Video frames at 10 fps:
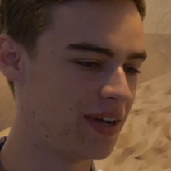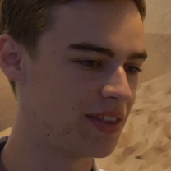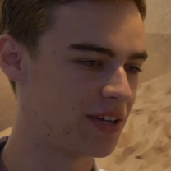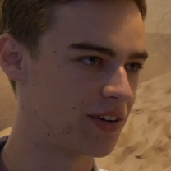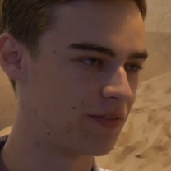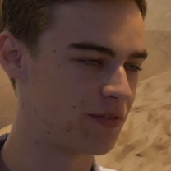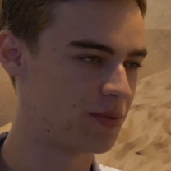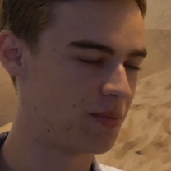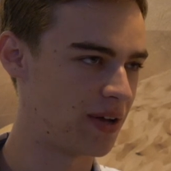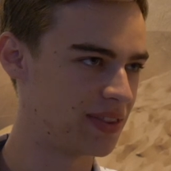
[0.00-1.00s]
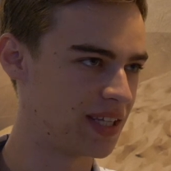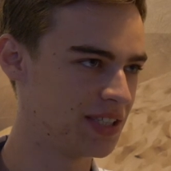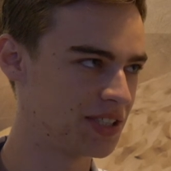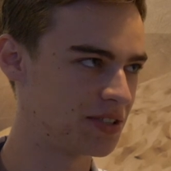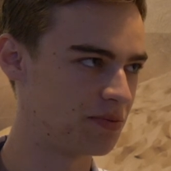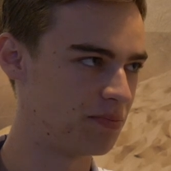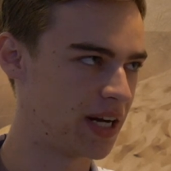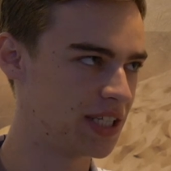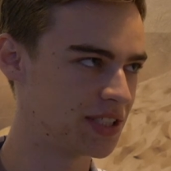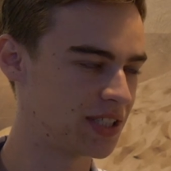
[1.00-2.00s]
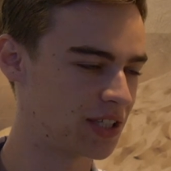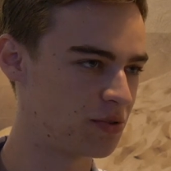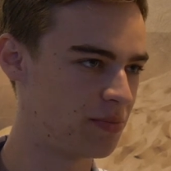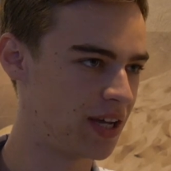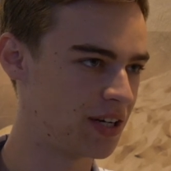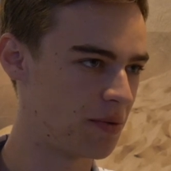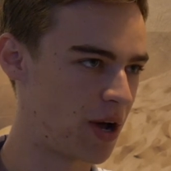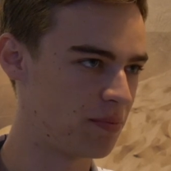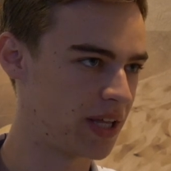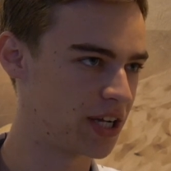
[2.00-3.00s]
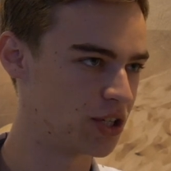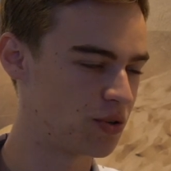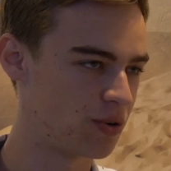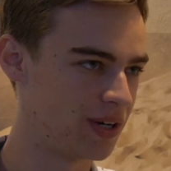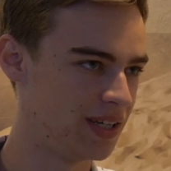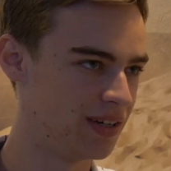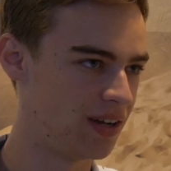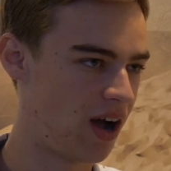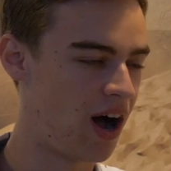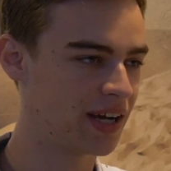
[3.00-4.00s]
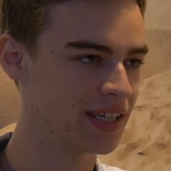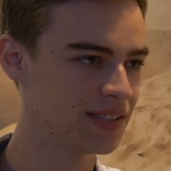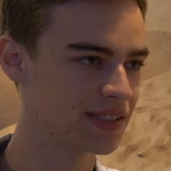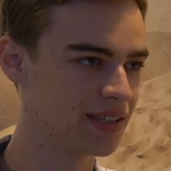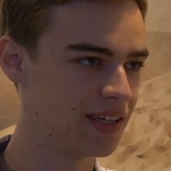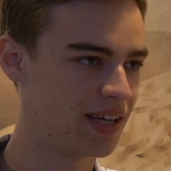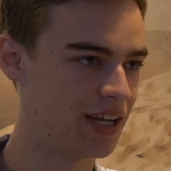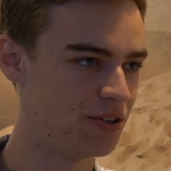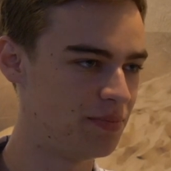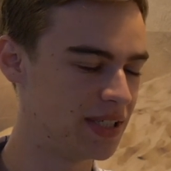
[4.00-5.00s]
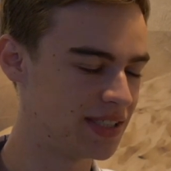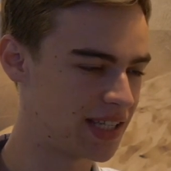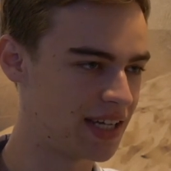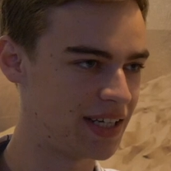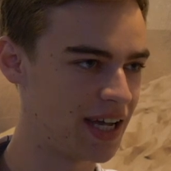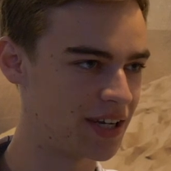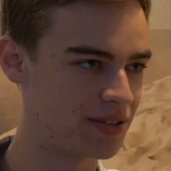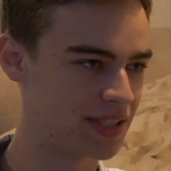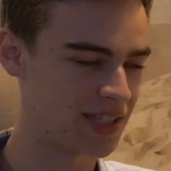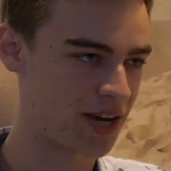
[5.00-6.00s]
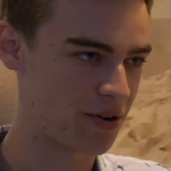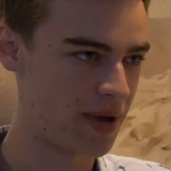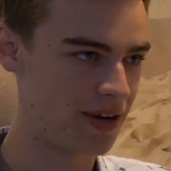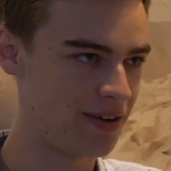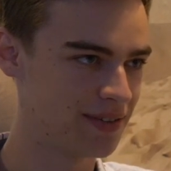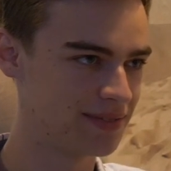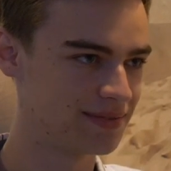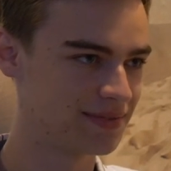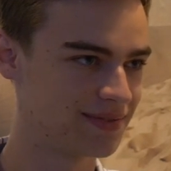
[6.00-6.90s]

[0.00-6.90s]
don't have anything confirmed about this, but I just talked to a band about playing a tour in August, and it would be San Diego to Sacramento.